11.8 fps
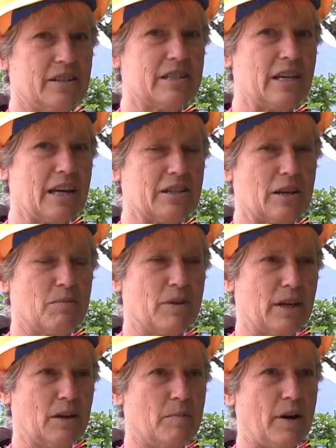say
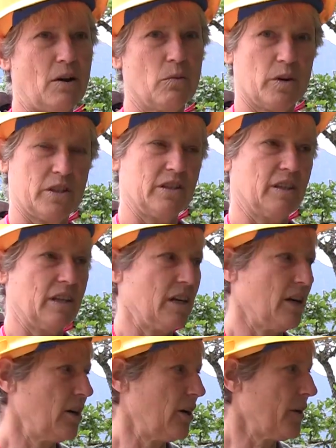something about what's in the
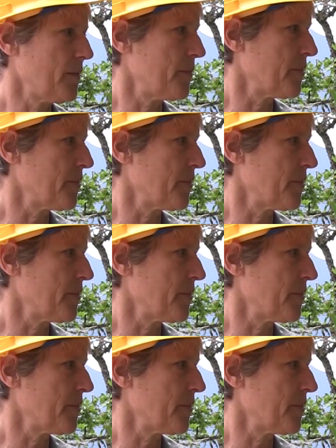air.